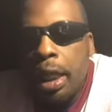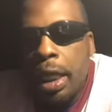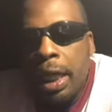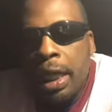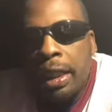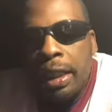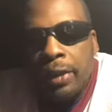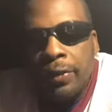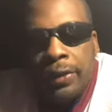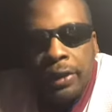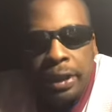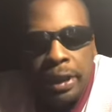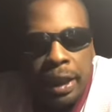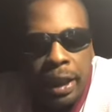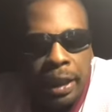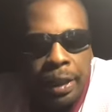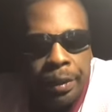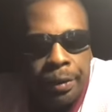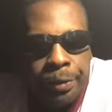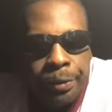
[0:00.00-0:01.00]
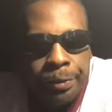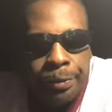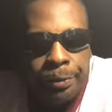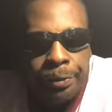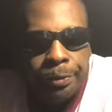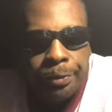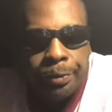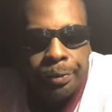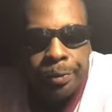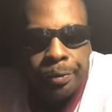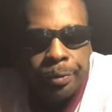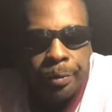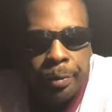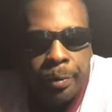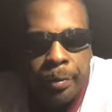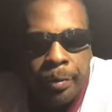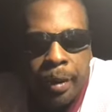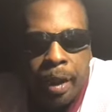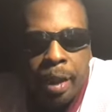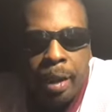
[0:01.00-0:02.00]
I give us an
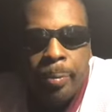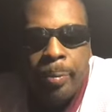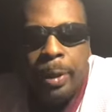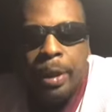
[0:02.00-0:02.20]
A.